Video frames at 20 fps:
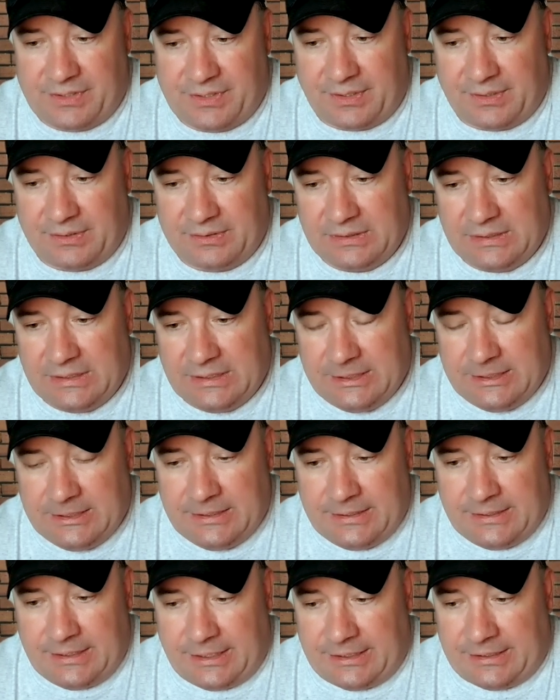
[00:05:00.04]
So
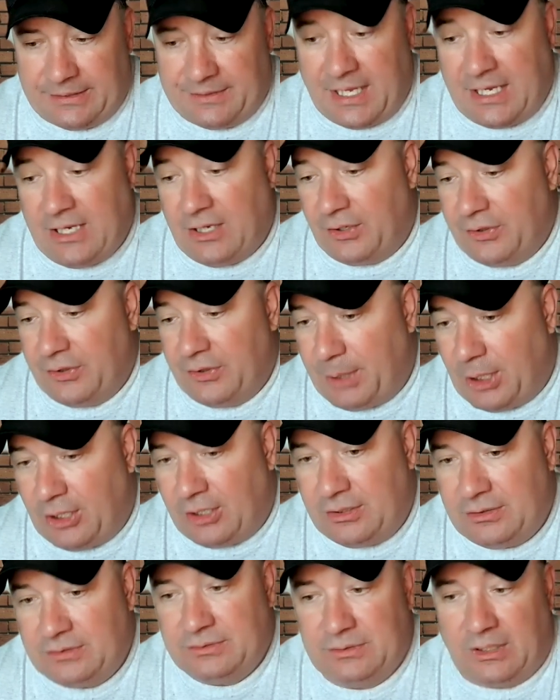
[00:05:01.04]
they held the
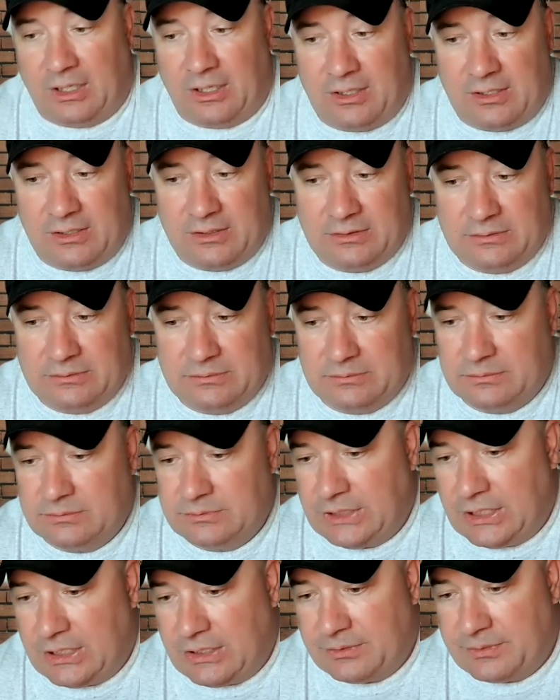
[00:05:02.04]
ball long,
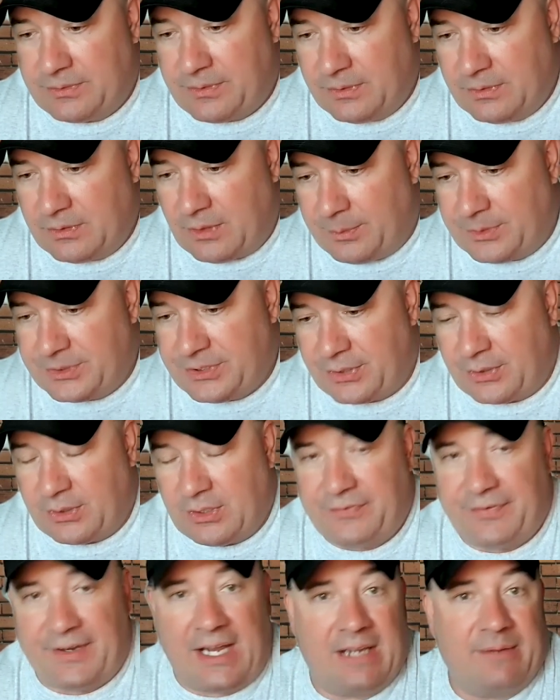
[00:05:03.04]
almost
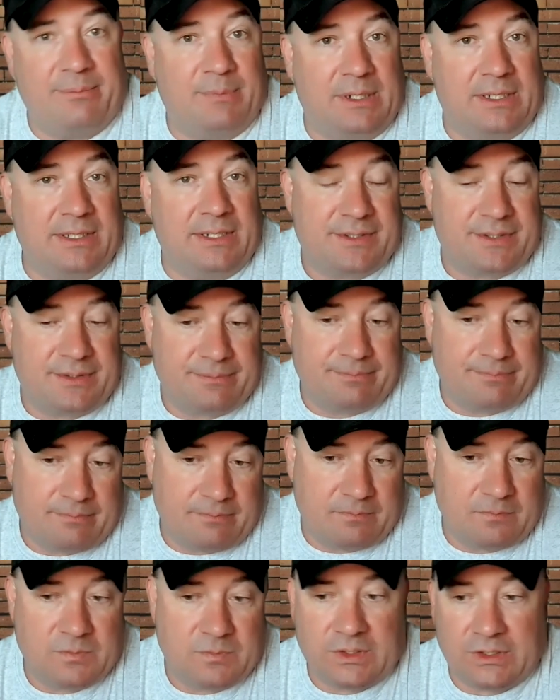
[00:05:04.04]
35 minutes.
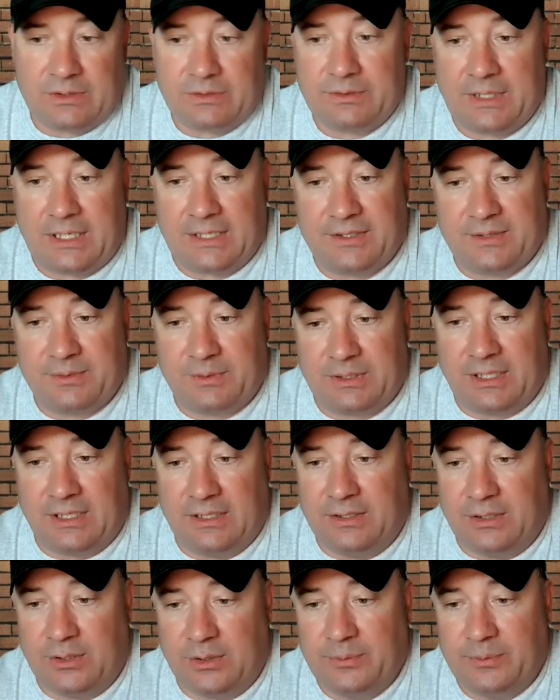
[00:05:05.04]
That's what they
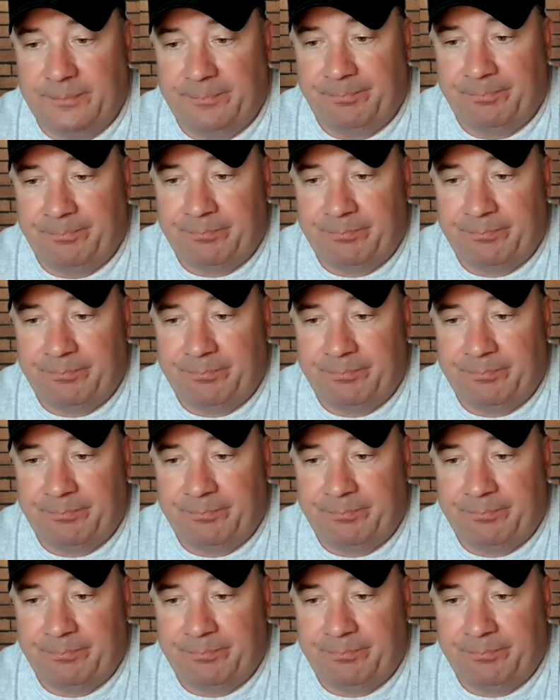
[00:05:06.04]
do.